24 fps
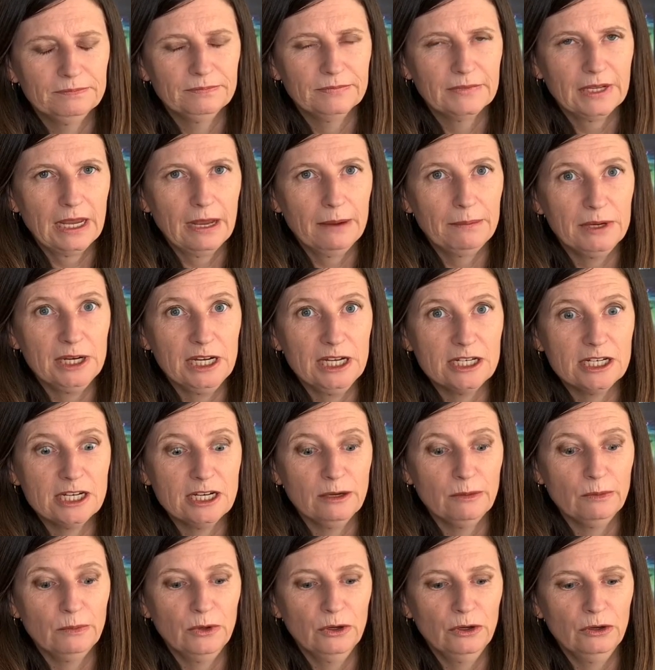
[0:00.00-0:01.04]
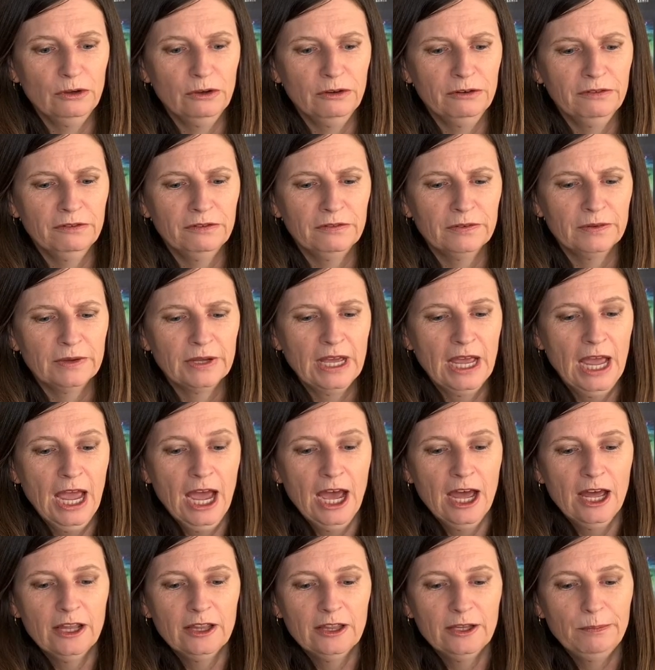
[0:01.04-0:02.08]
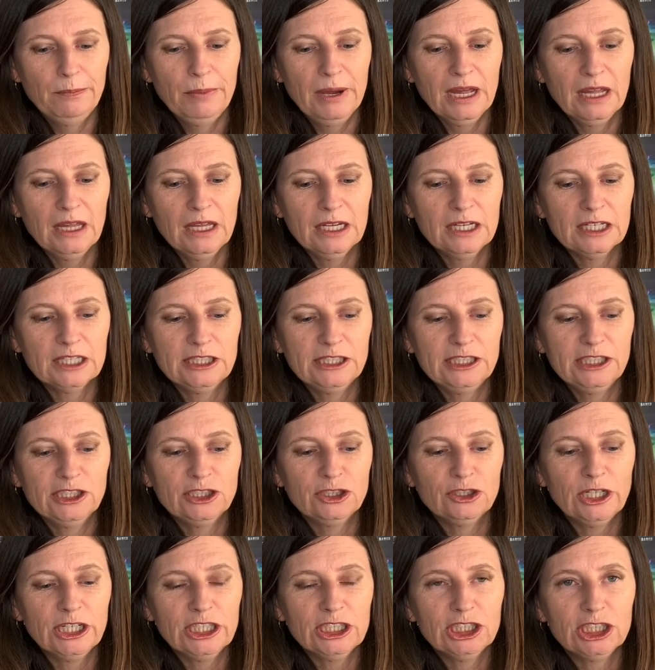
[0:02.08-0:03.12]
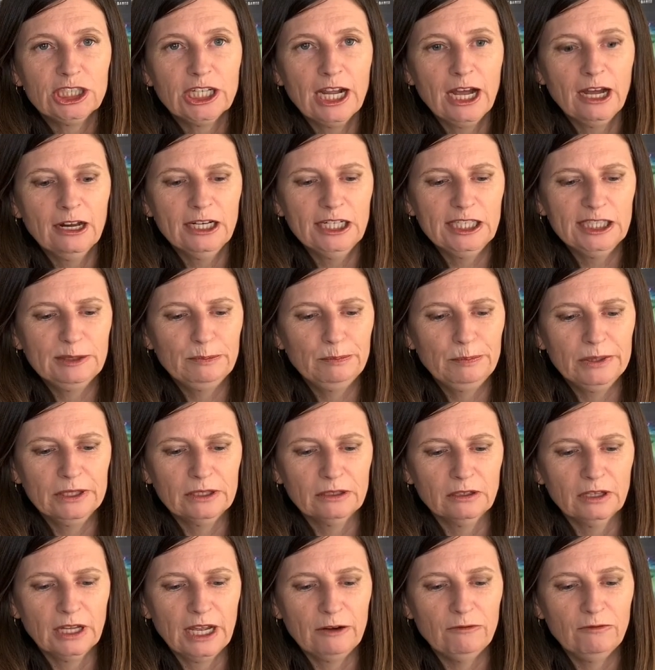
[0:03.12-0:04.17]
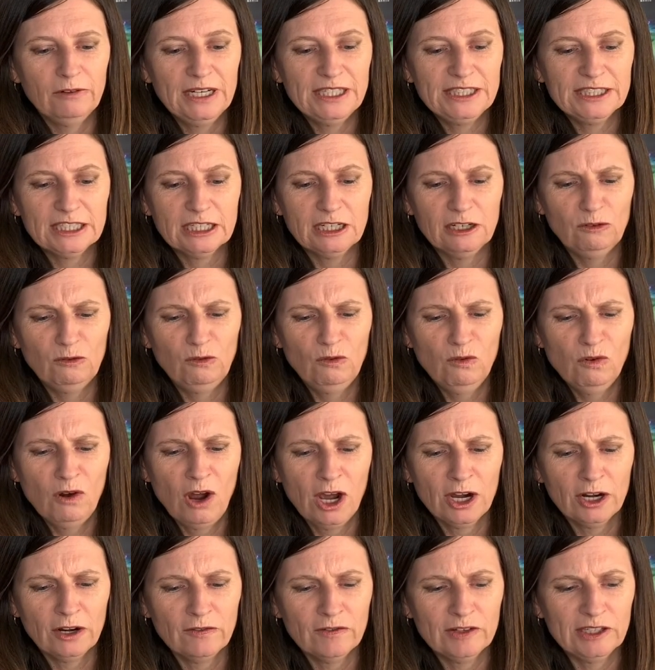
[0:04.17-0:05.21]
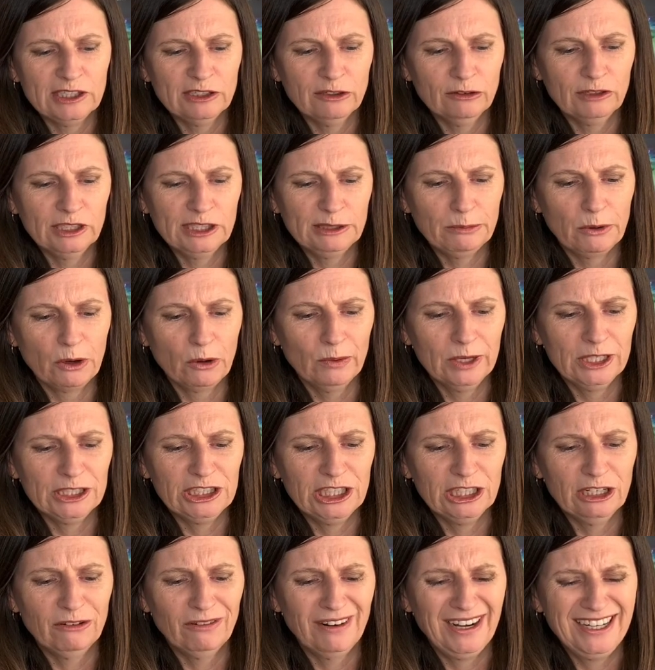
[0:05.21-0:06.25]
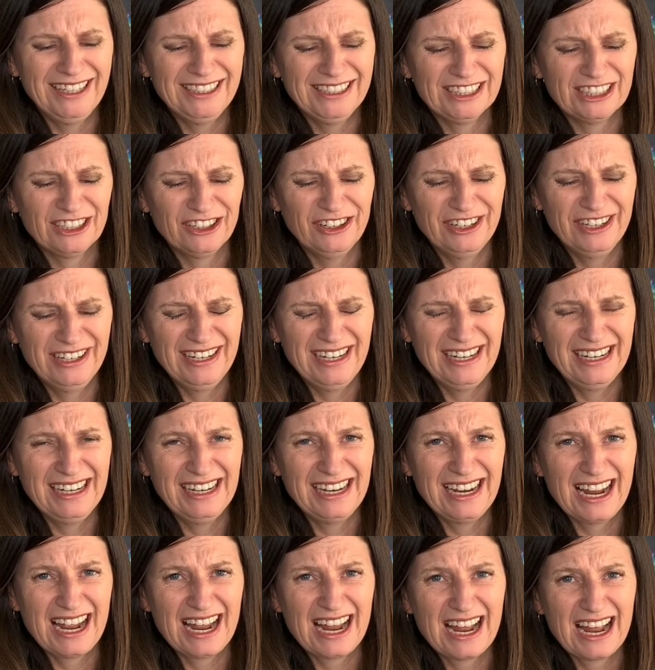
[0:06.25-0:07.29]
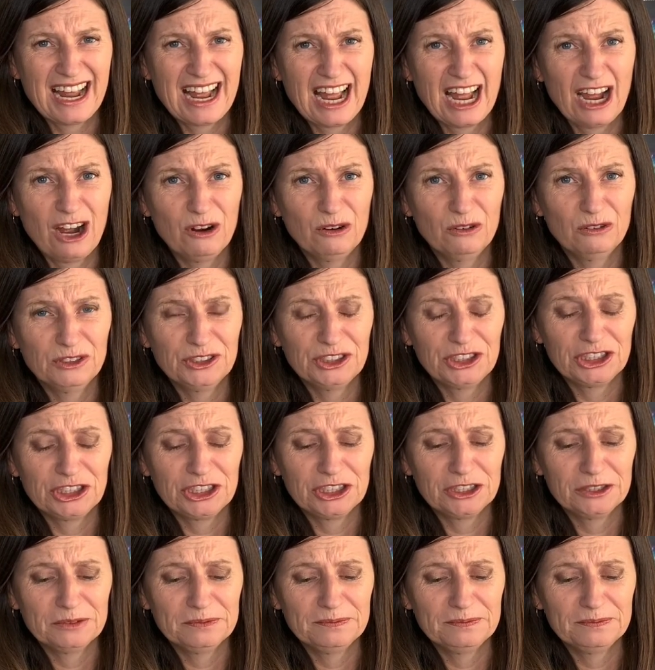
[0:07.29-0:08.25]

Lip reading: Ebony didn't move. The pelican stretched out its bill and rested it right on the sore spot where she grazed her knee. Ouch.